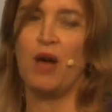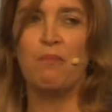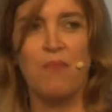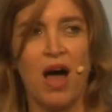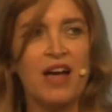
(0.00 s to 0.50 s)
our
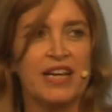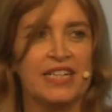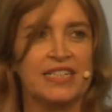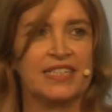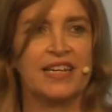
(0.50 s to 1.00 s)

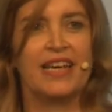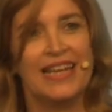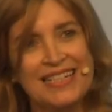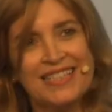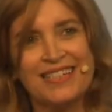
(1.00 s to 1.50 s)
mind,
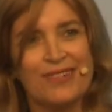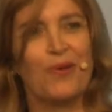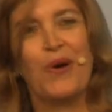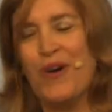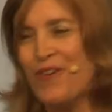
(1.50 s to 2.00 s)
isn't
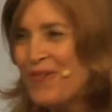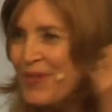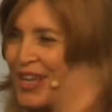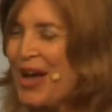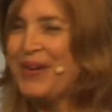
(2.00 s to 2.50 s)

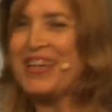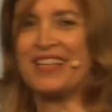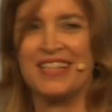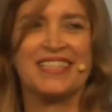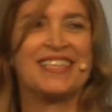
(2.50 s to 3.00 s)
going
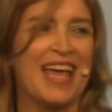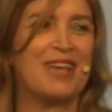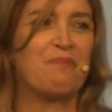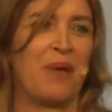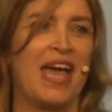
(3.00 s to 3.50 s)
at the
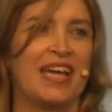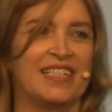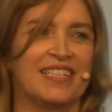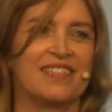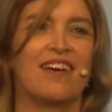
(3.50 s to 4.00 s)
same
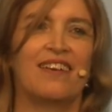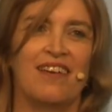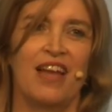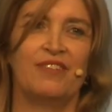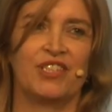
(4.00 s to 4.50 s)
pace as our
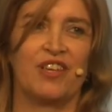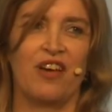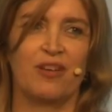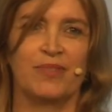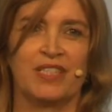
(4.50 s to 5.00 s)
life
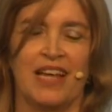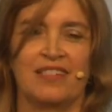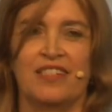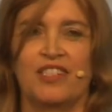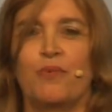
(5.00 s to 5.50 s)

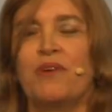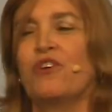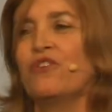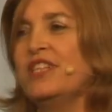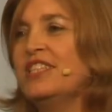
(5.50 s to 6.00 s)
circumstances. So
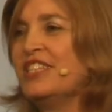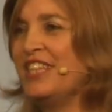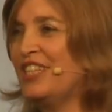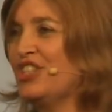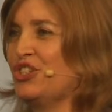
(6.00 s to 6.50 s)
we've got this
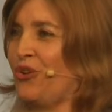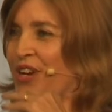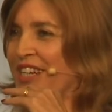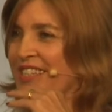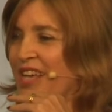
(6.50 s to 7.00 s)

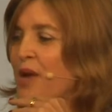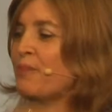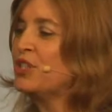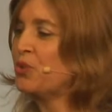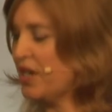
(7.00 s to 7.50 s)
disjoint
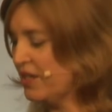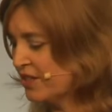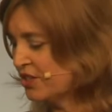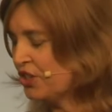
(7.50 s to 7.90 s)
between the